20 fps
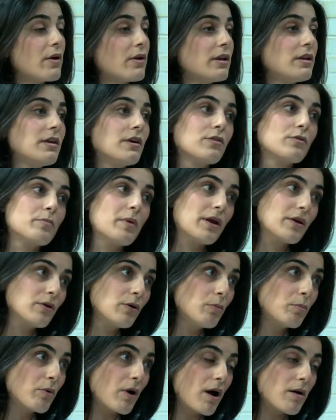any other
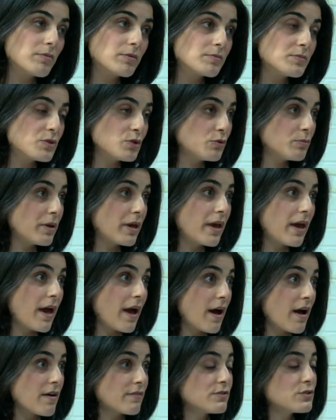medical problems you may
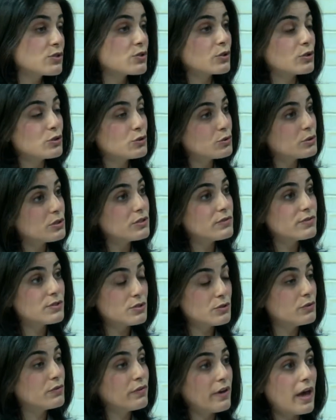have,
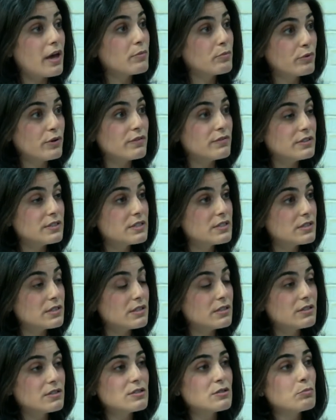surgeries you've had
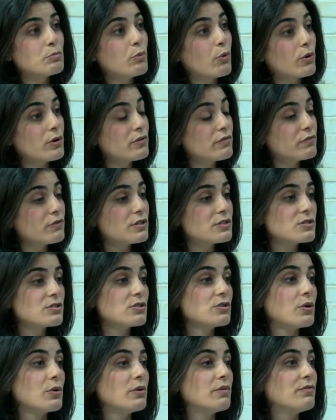previously. It's important for us to
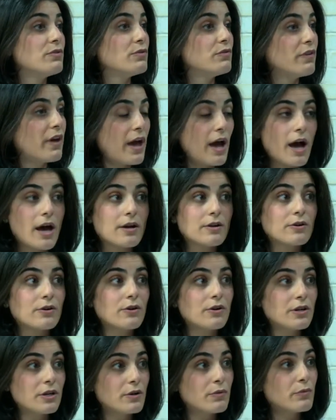know if you've had a
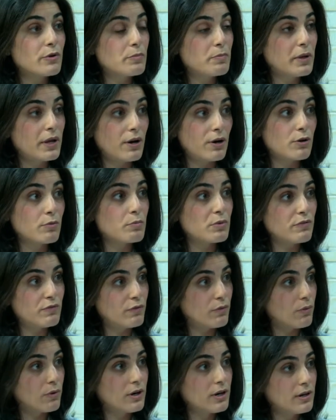hernia repaired
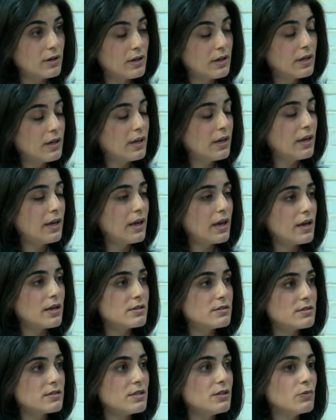before
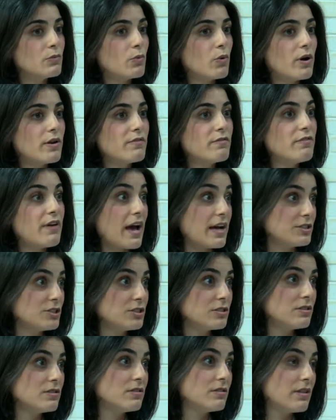and in what
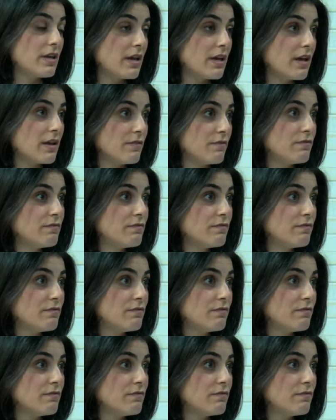fashion they had